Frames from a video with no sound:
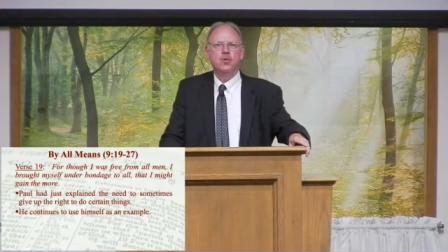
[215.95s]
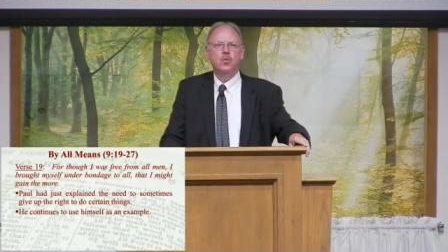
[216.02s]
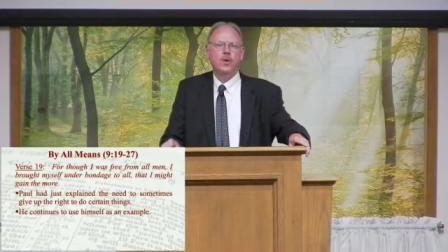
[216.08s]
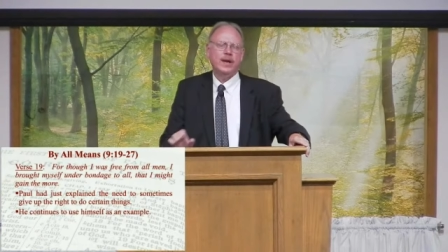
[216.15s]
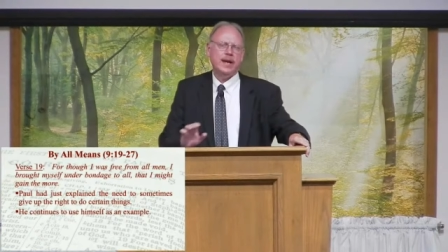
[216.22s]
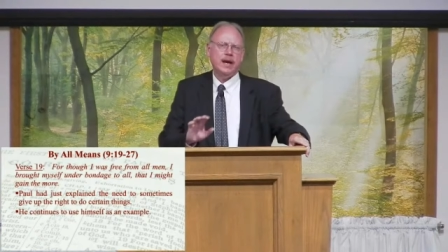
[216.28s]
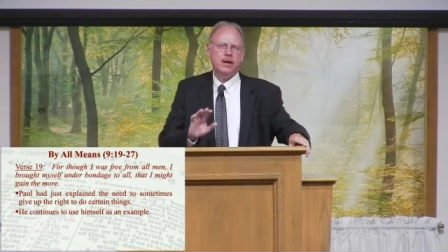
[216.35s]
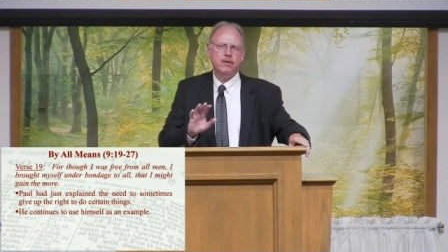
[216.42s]

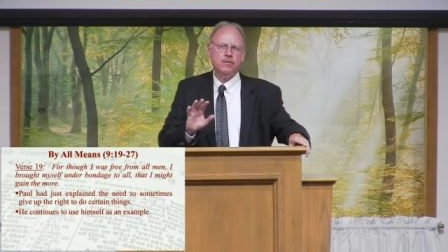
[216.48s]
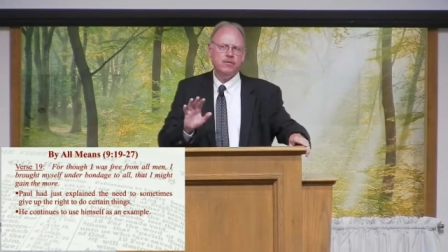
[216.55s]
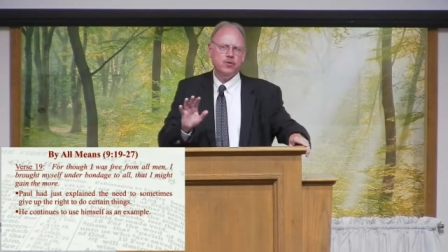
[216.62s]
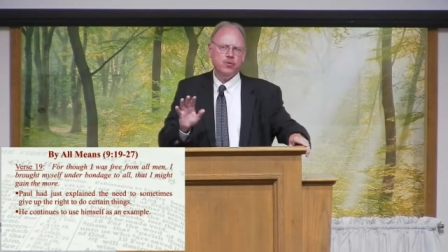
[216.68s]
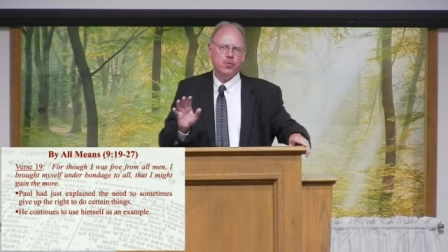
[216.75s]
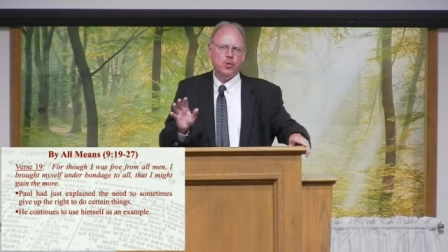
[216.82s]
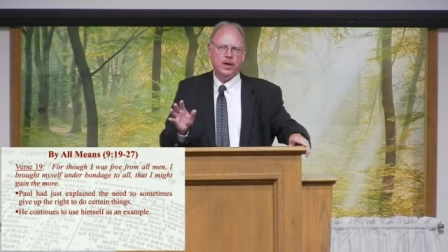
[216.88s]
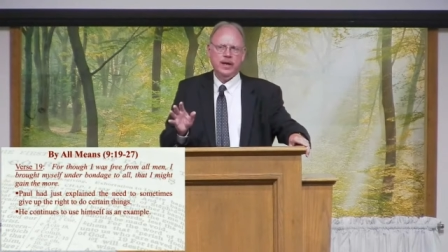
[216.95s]
went out of
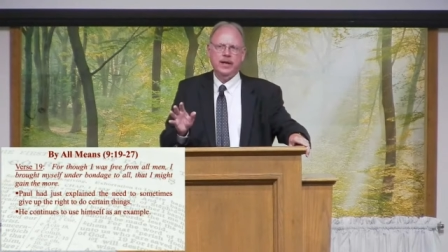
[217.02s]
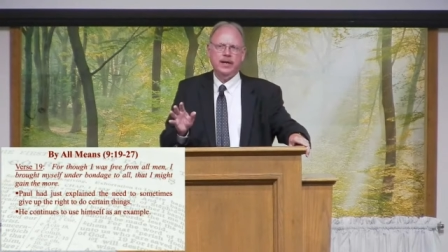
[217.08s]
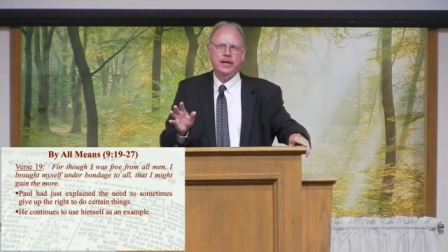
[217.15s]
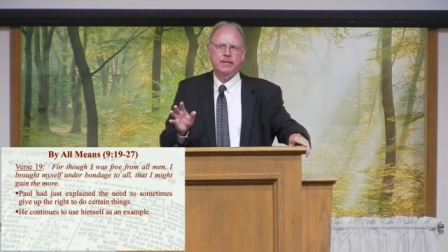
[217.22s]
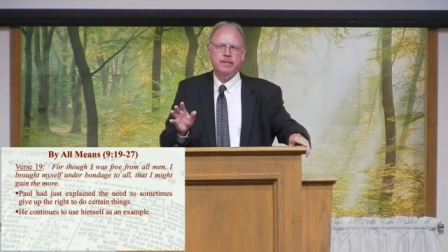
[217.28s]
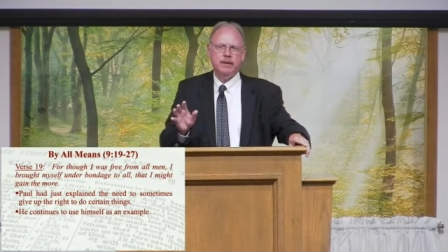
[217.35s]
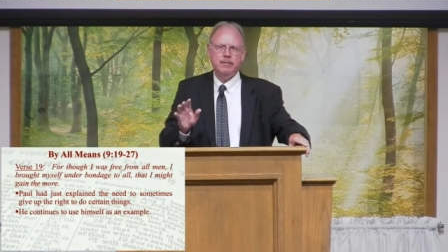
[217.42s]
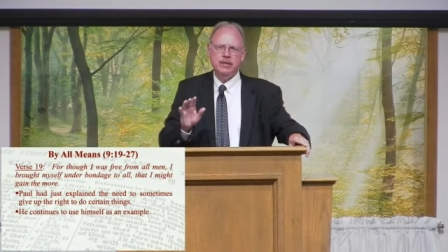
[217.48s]
your
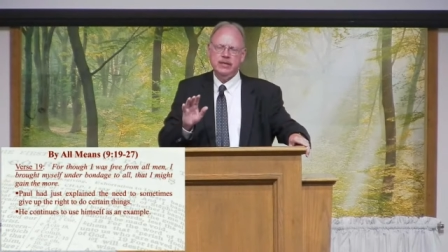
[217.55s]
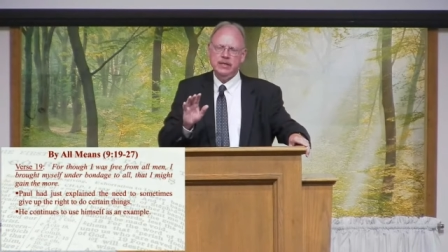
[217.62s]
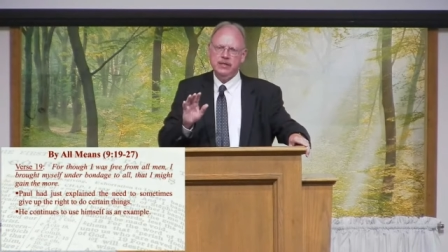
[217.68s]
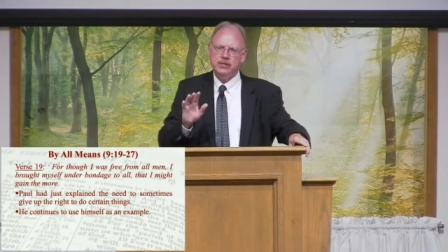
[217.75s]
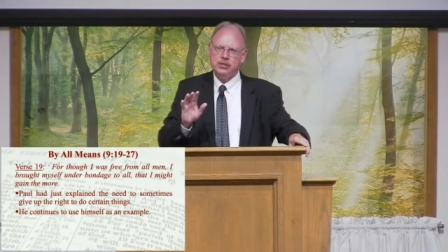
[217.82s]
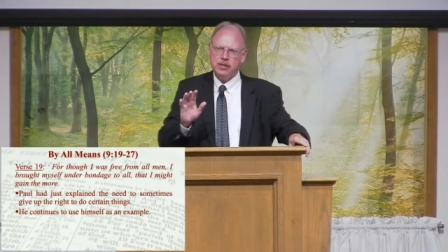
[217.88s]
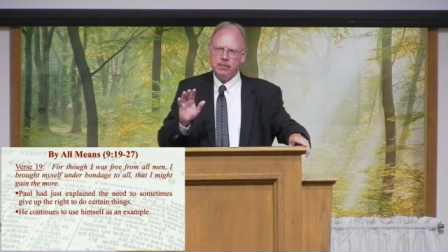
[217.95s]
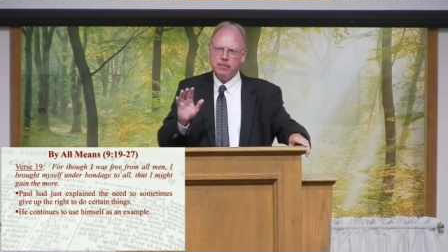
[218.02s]
way, maybe
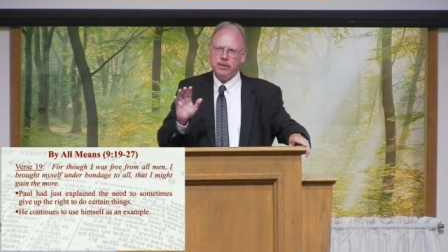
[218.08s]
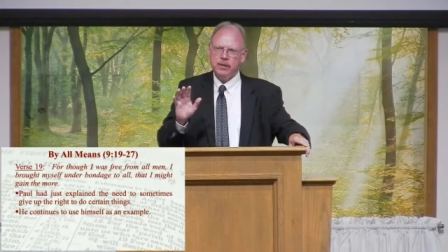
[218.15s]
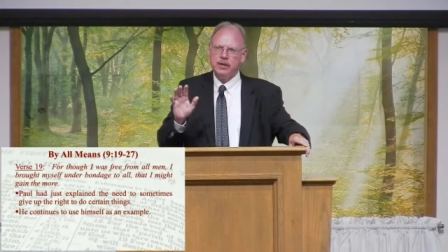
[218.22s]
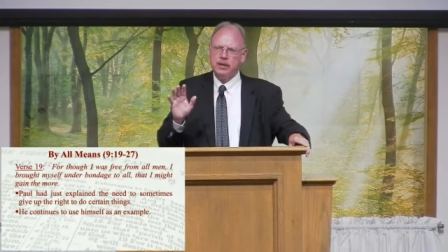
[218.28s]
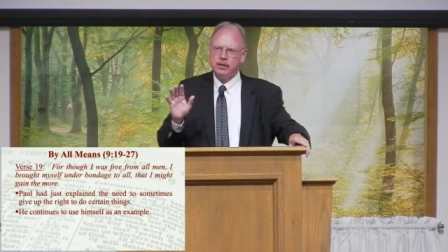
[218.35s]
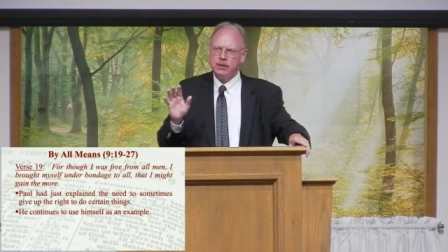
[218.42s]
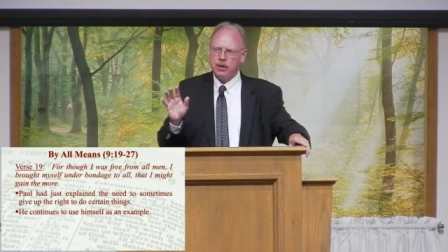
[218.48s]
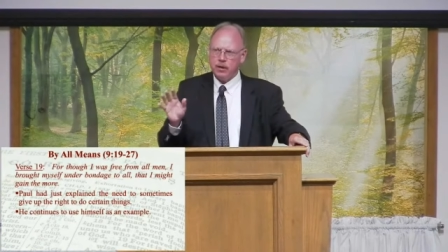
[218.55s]
did
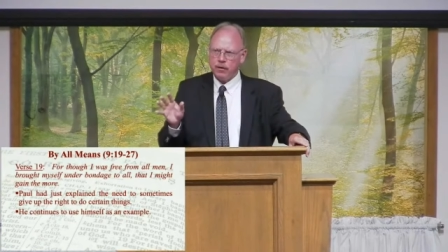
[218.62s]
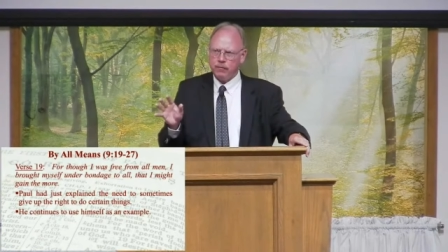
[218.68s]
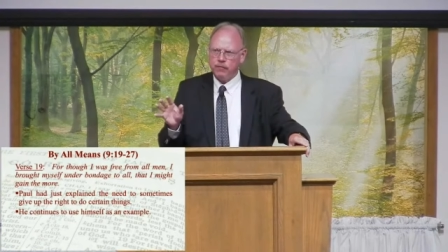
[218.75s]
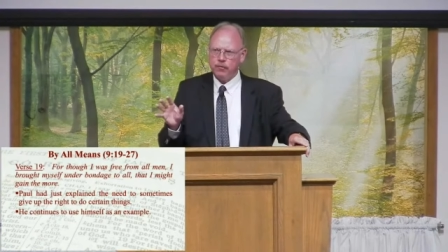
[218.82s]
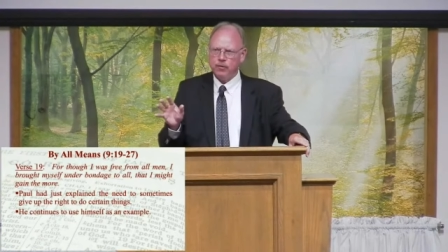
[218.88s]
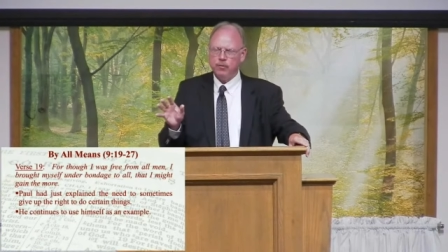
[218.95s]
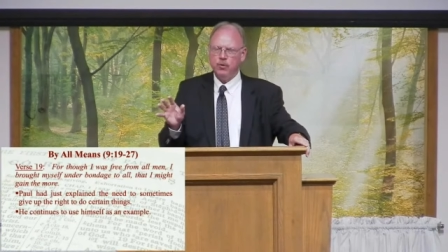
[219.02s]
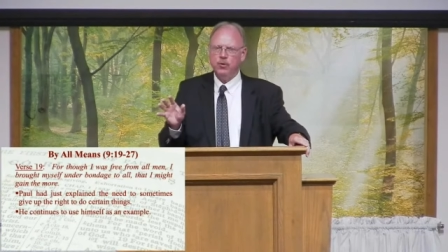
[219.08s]
something
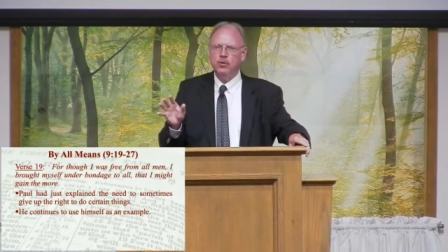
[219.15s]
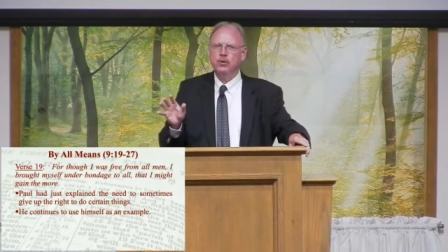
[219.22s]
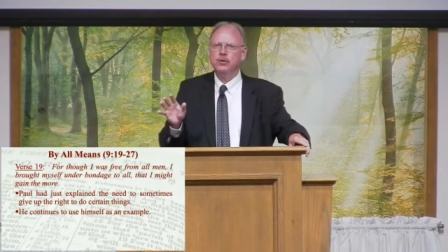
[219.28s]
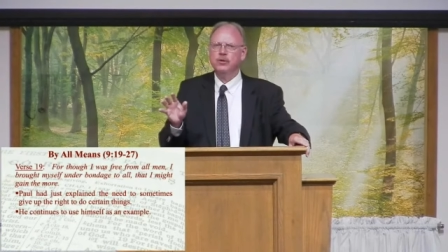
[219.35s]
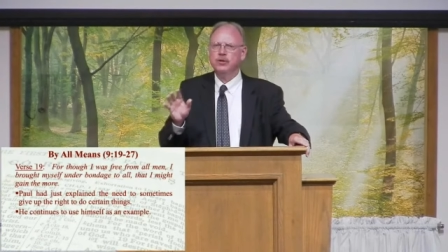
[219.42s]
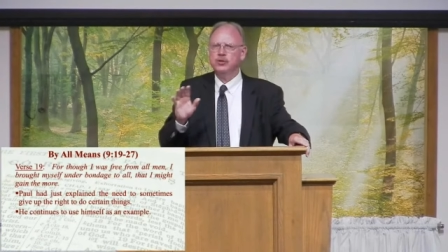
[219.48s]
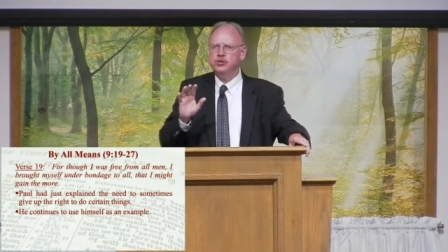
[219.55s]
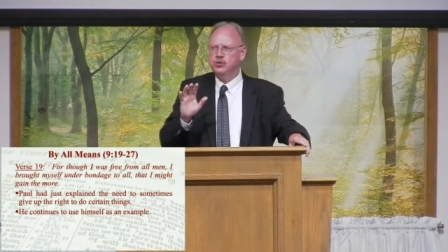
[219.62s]
uncomfortable
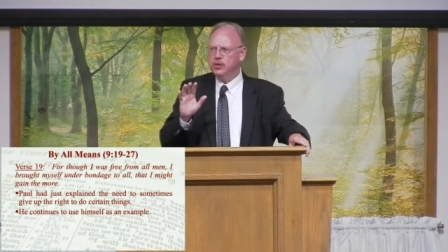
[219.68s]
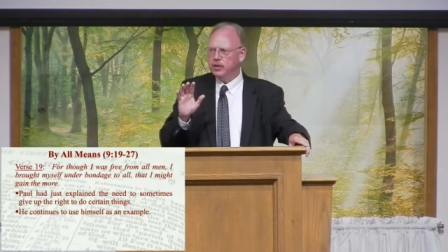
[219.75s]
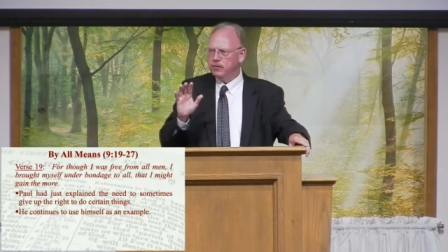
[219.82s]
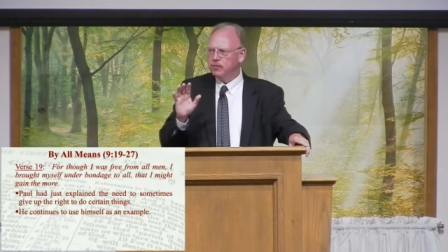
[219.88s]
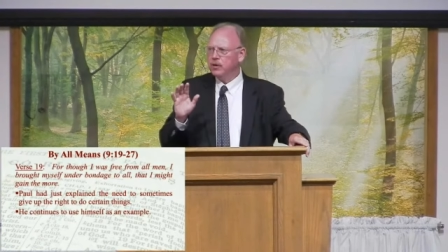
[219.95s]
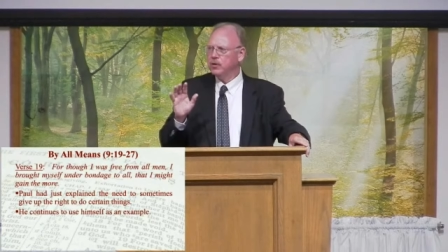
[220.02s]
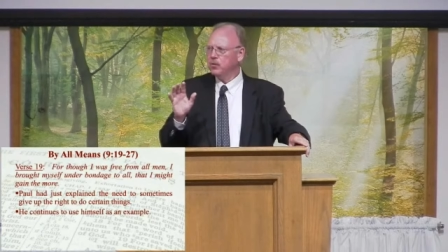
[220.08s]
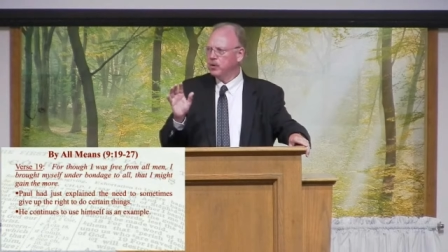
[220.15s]
or that you
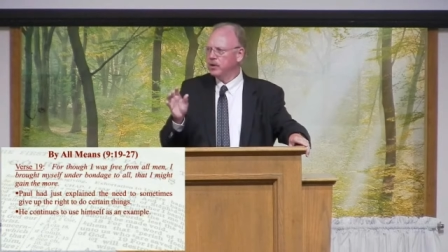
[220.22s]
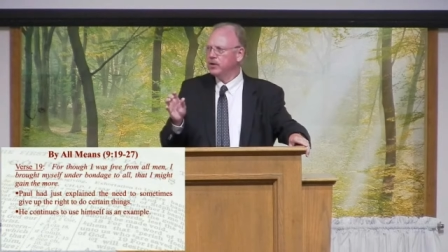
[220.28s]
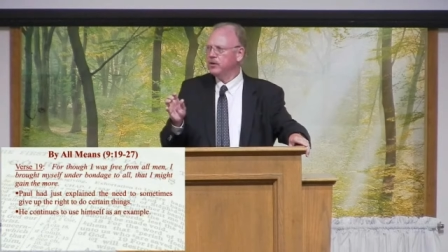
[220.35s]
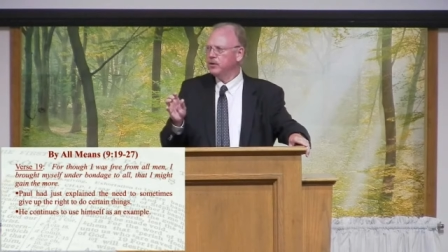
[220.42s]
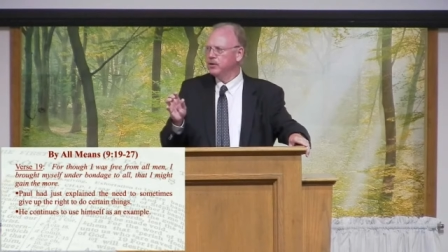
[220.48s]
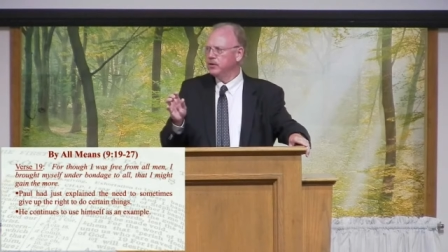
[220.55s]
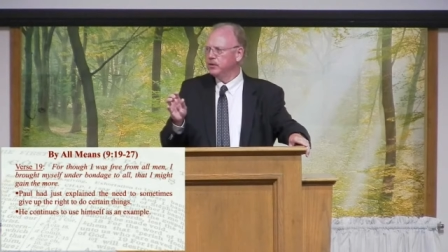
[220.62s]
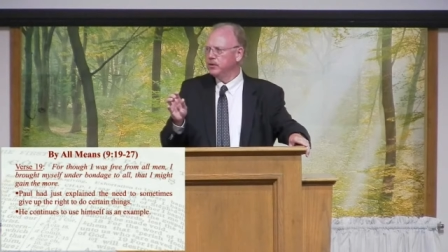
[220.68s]
didn't really want to
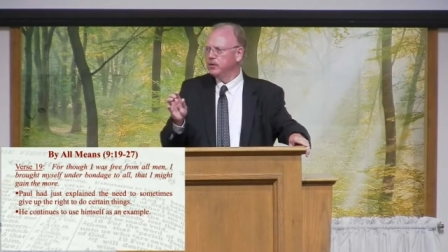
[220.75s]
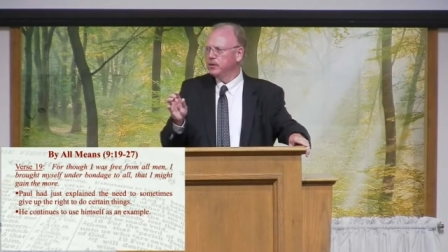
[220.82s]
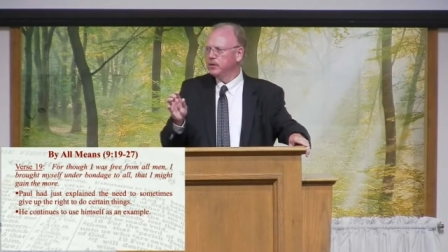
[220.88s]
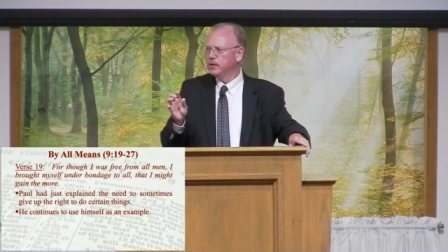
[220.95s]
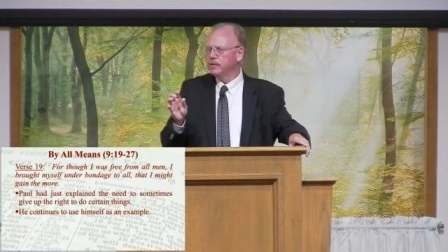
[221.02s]
do,